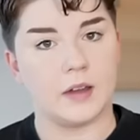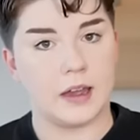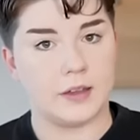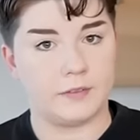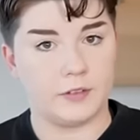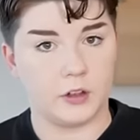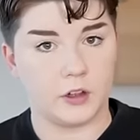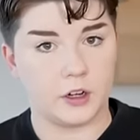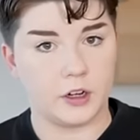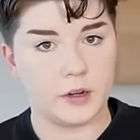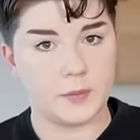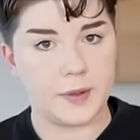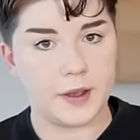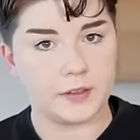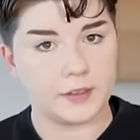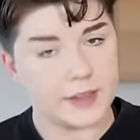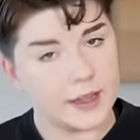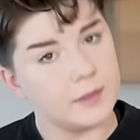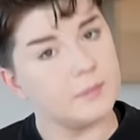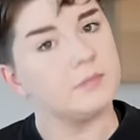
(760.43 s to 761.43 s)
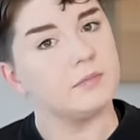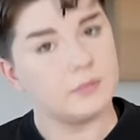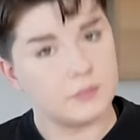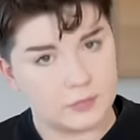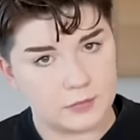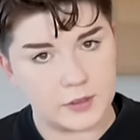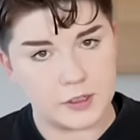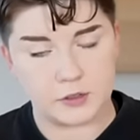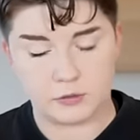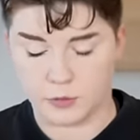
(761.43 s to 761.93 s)
I feel good about that.
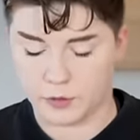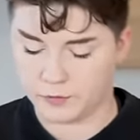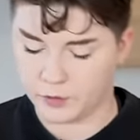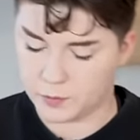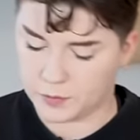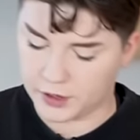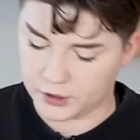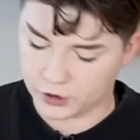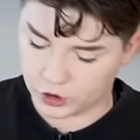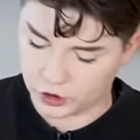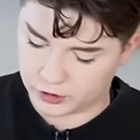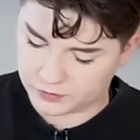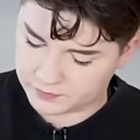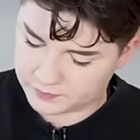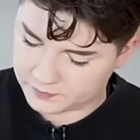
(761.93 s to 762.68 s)
Let's remove the plunger.